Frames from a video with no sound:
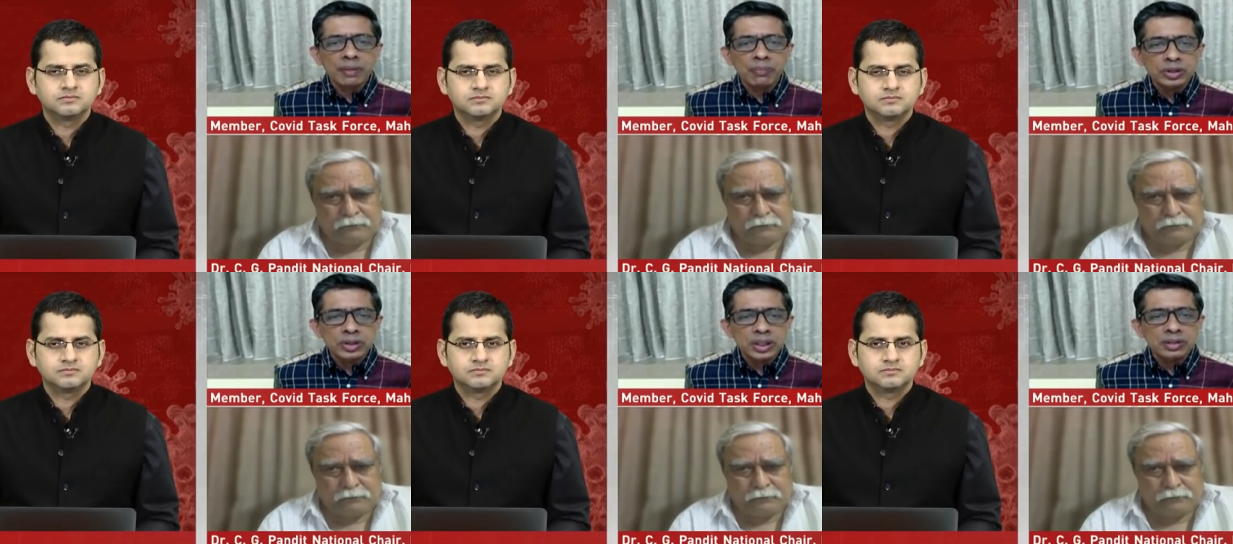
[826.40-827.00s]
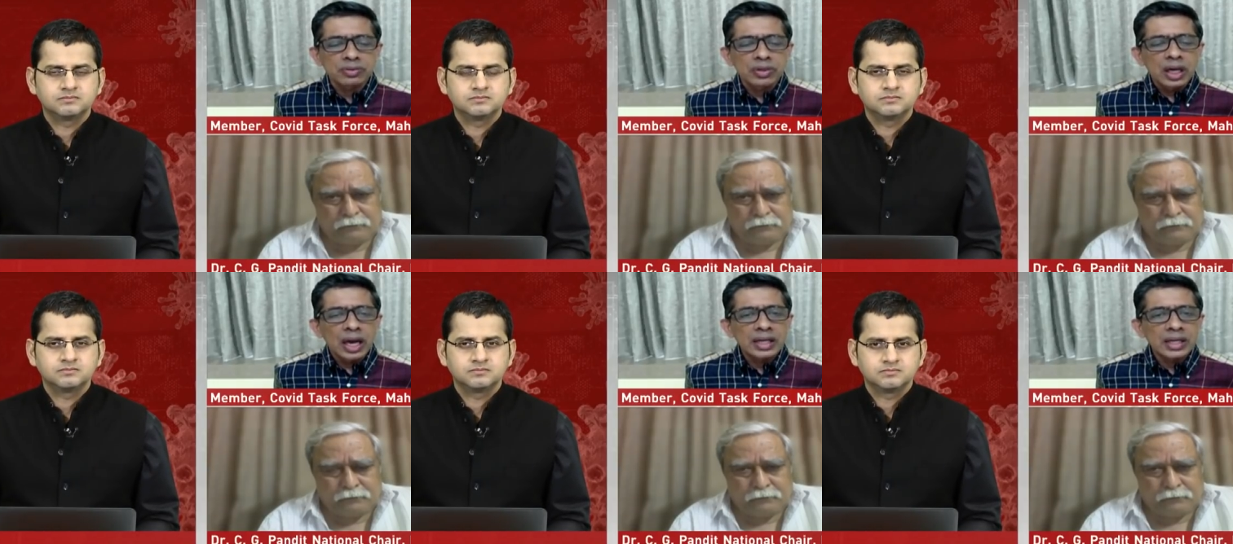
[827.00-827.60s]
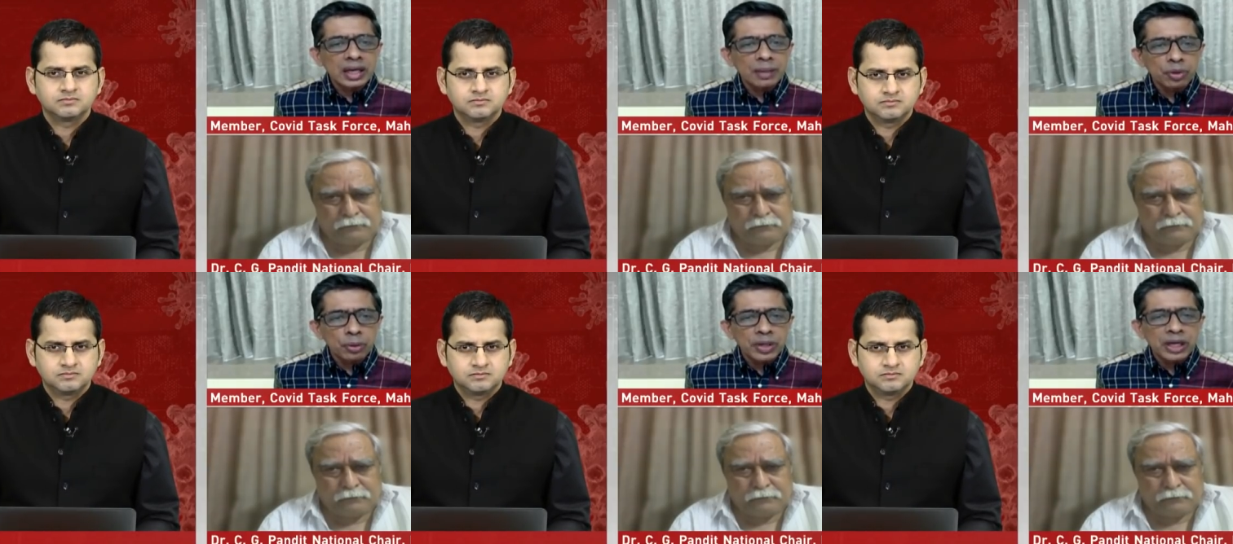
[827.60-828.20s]
Speaker 1: if we are positive and
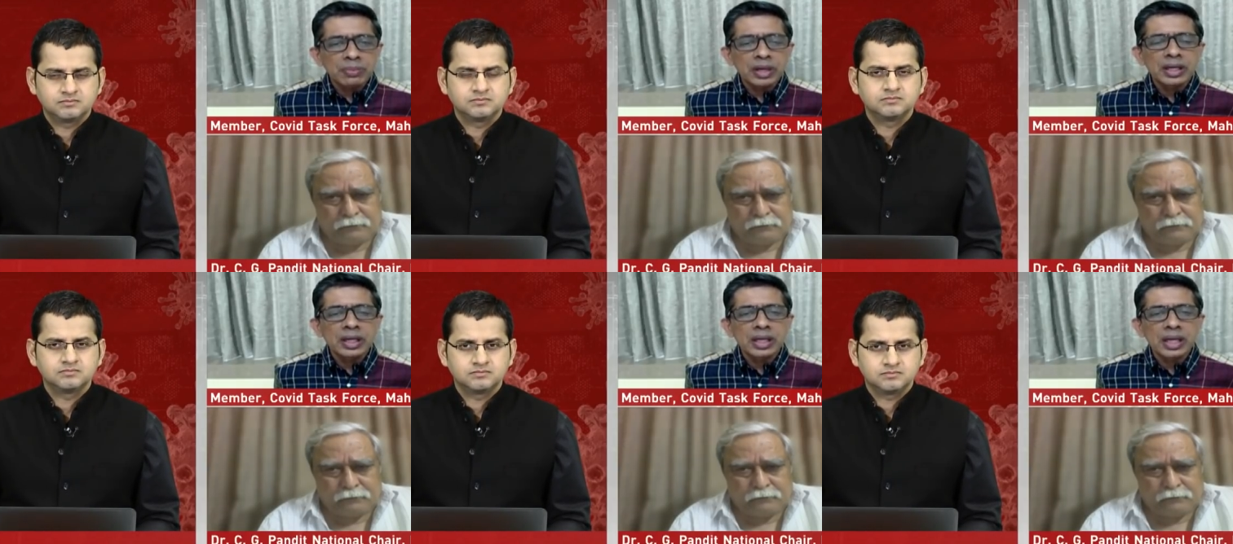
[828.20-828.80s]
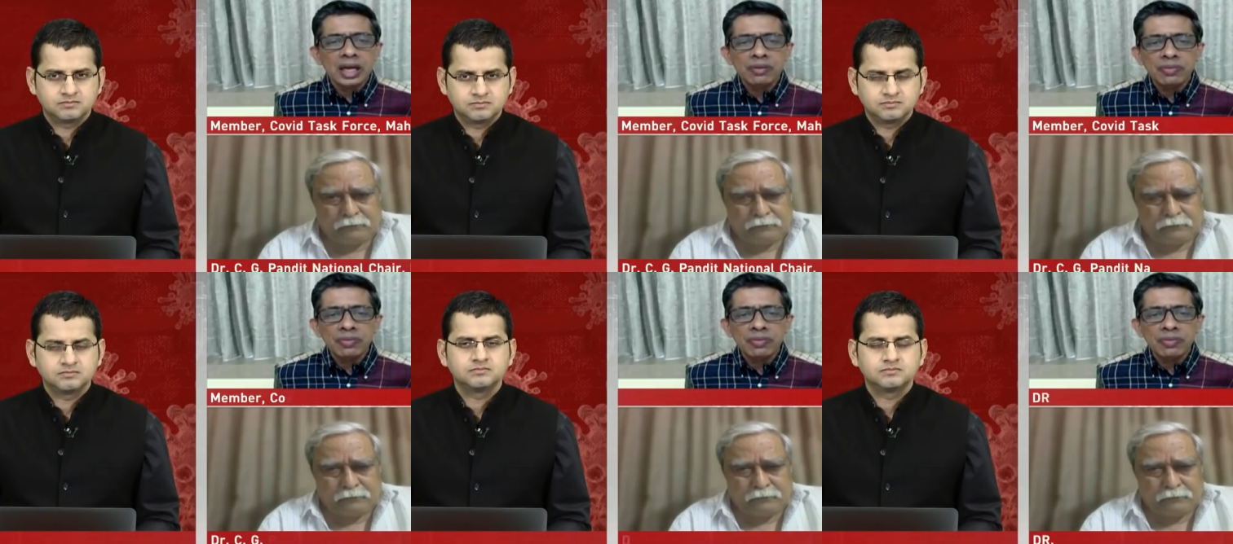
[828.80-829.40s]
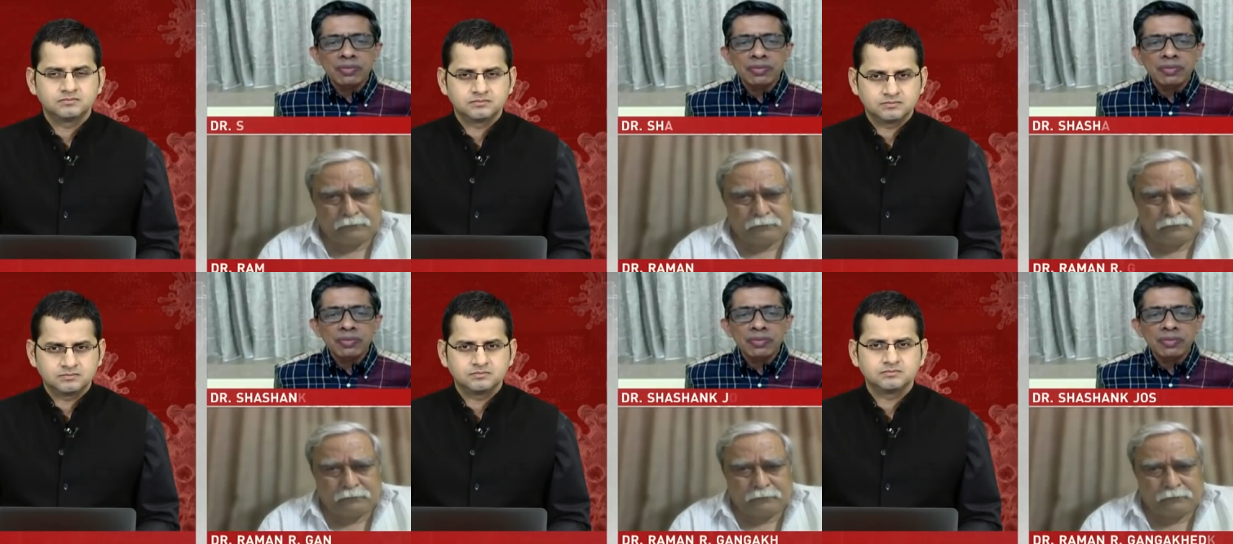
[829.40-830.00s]
take appropriate medical care
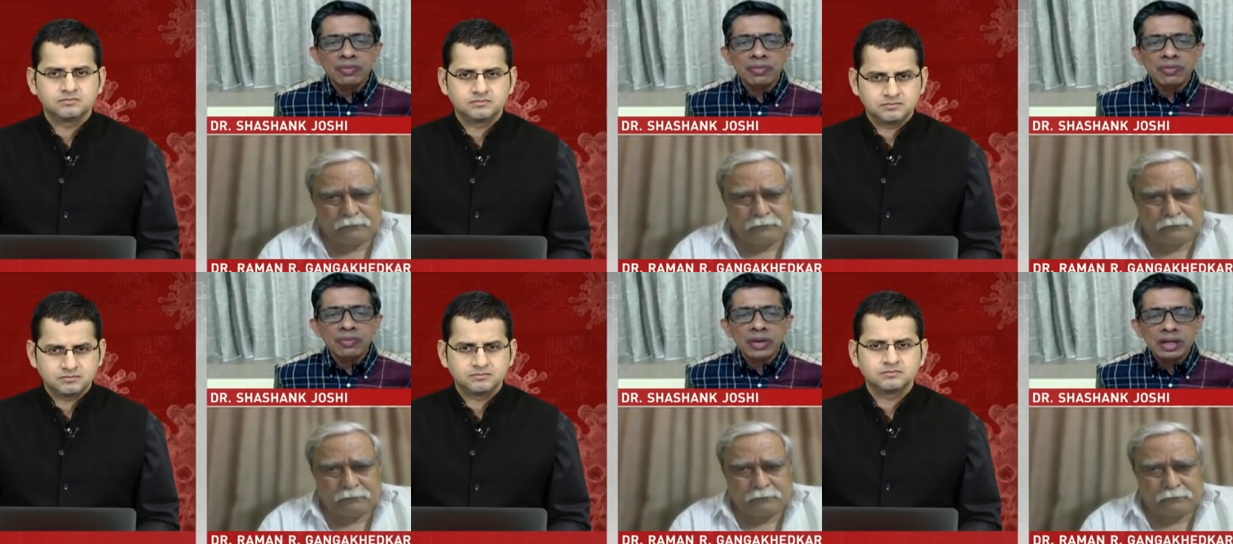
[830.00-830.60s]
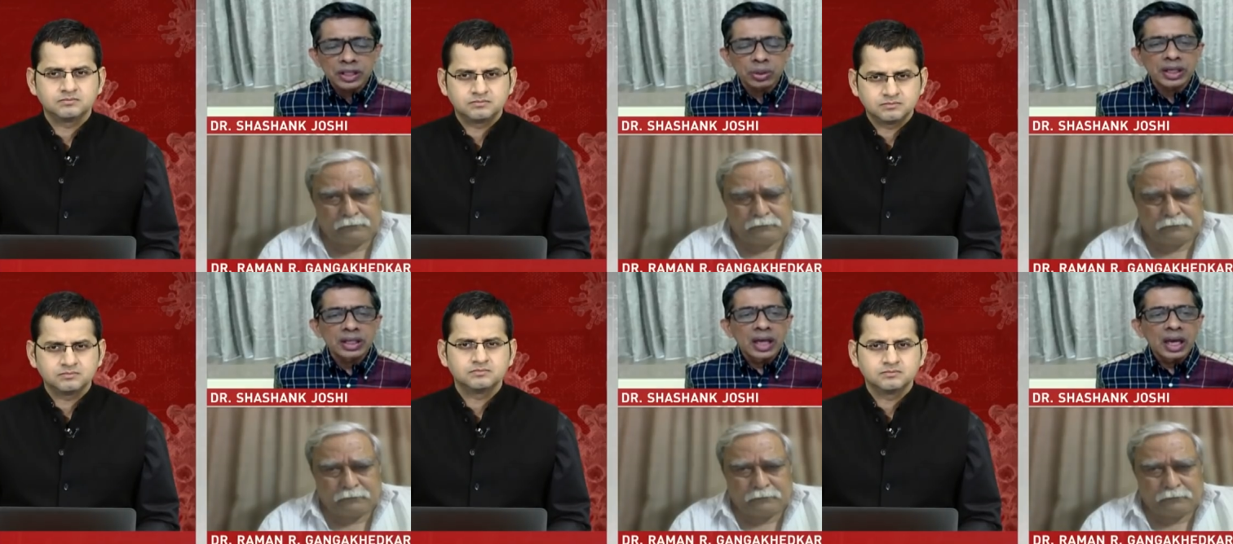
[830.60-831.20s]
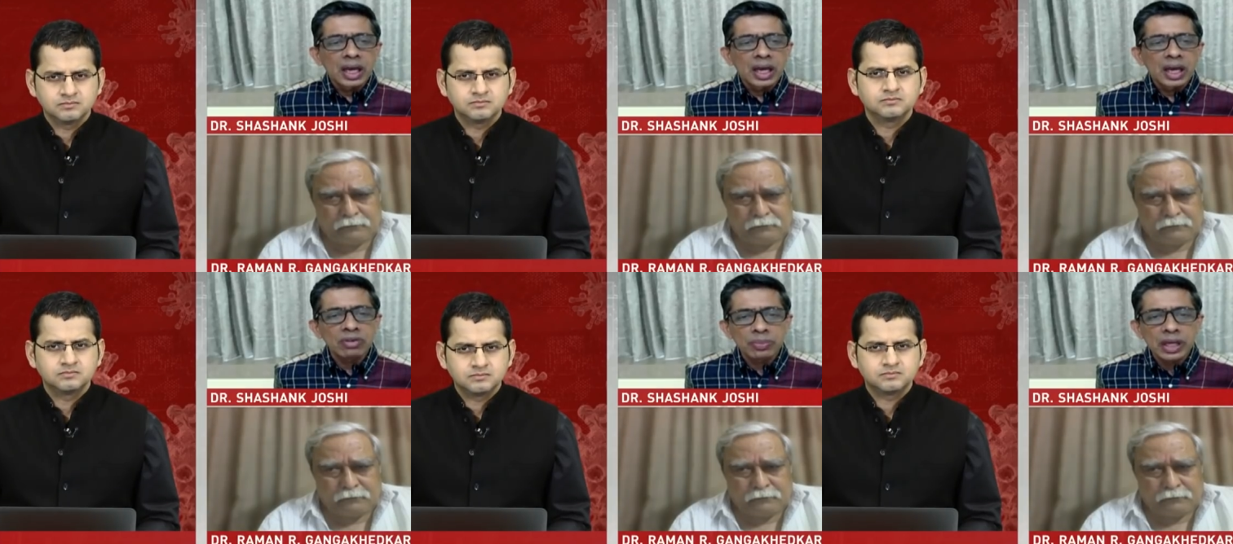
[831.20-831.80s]
when we deteriorate
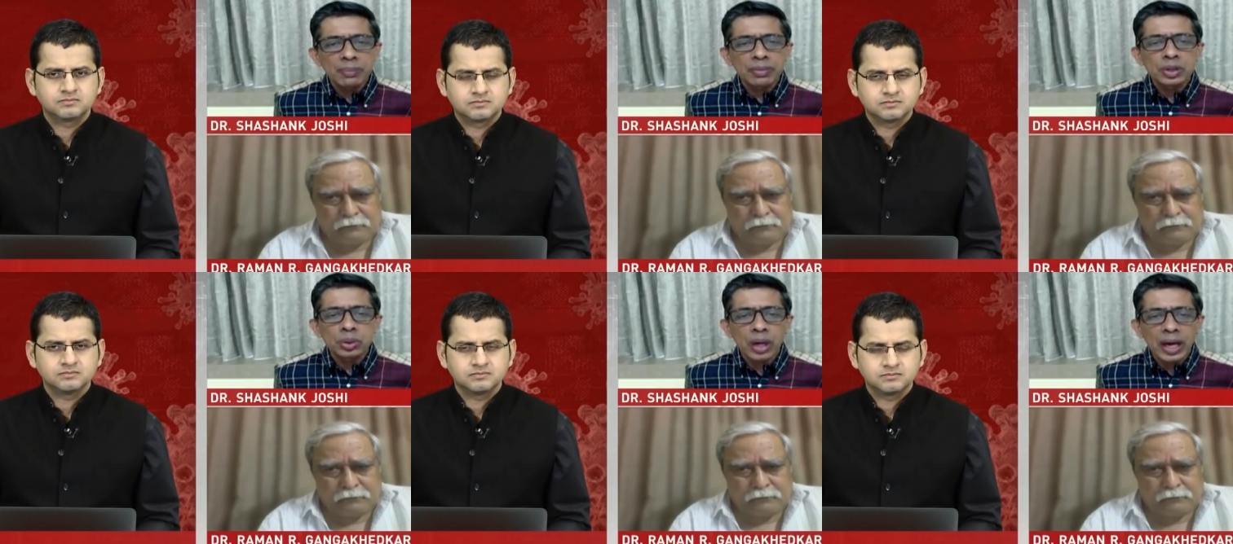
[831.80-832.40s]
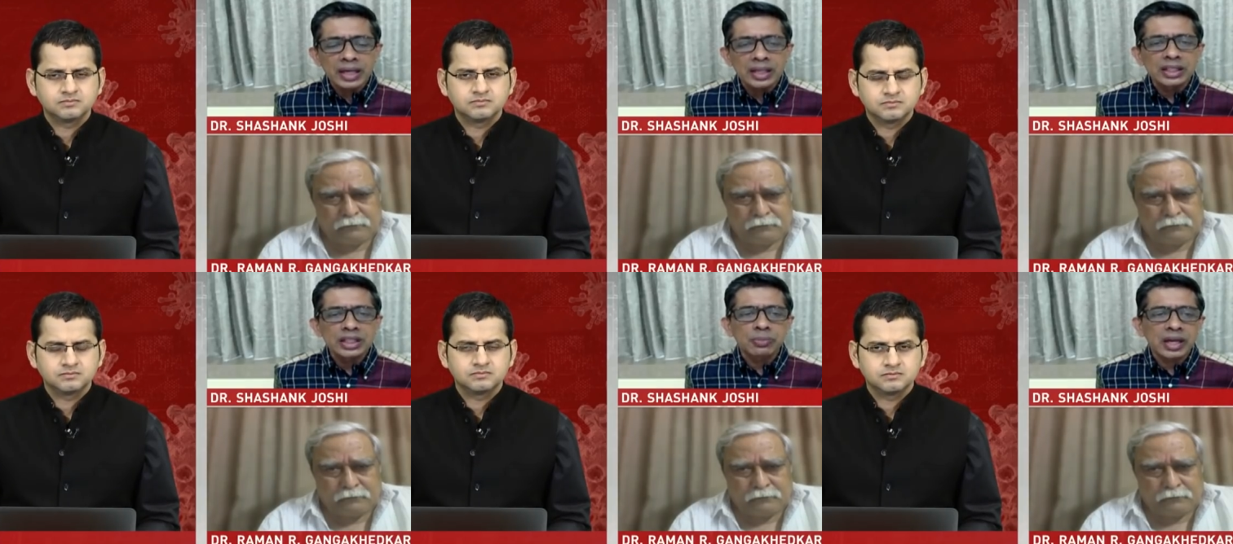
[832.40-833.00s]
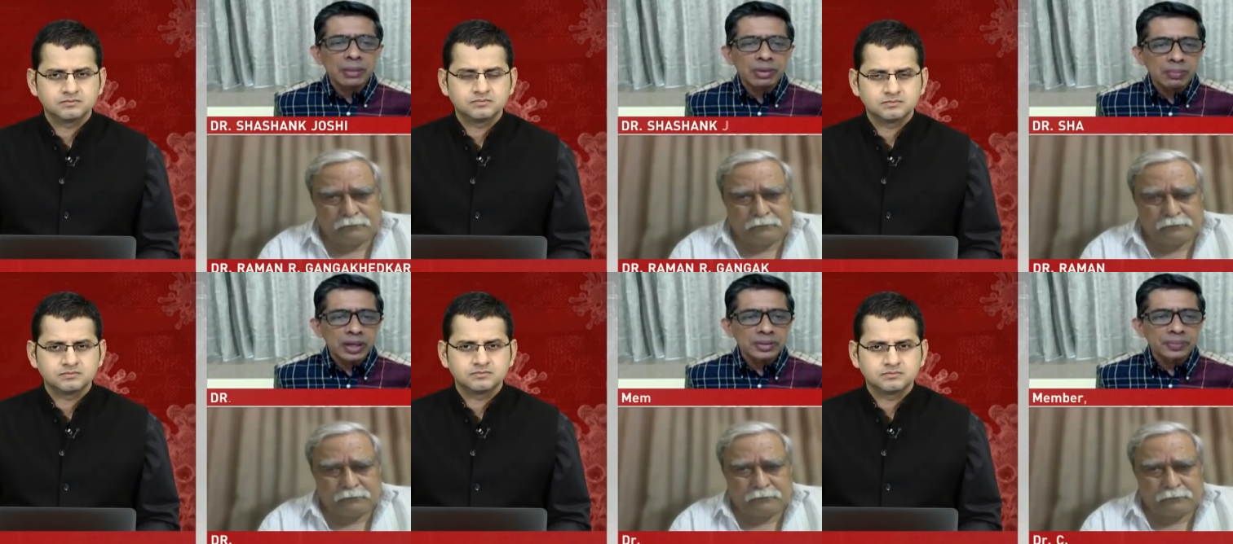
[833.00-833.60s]
and go to a hospital, we will be able to
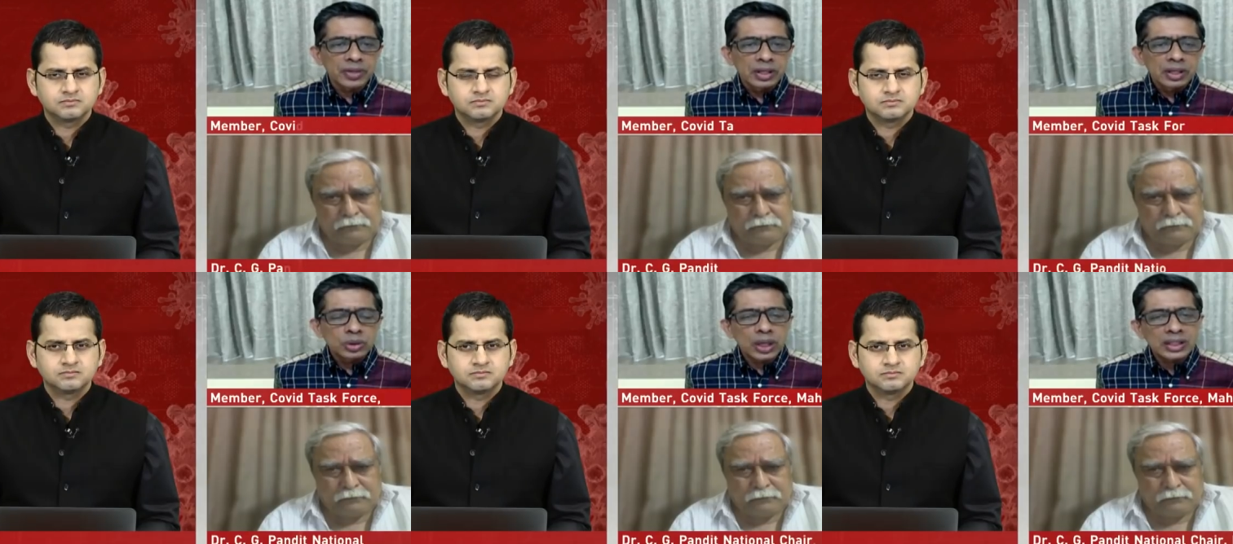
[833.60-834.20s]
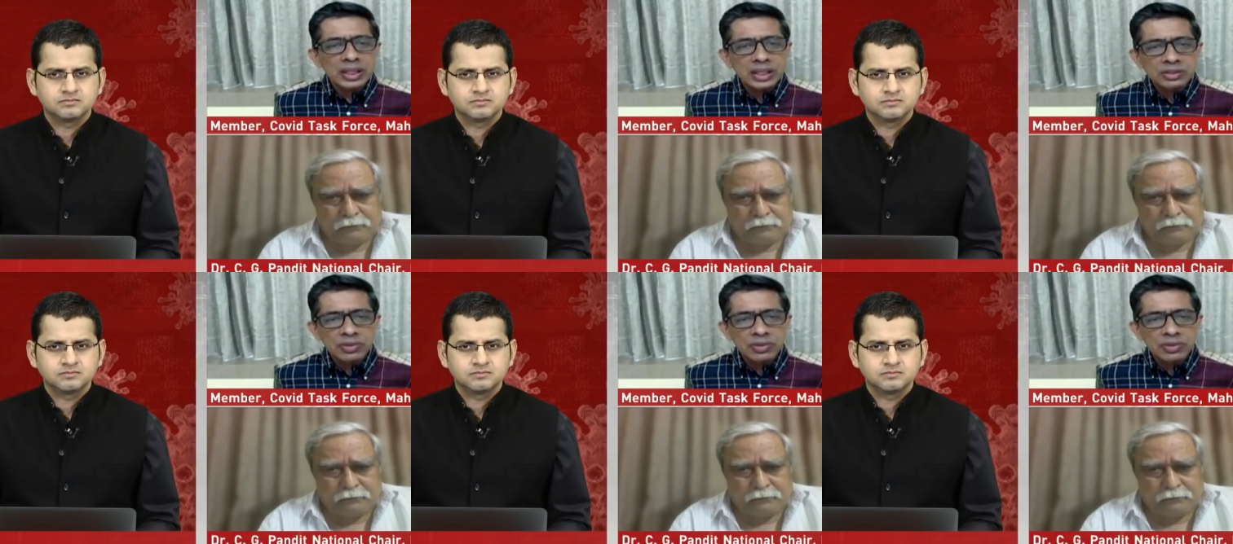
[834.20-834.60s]
handle this pandemic better.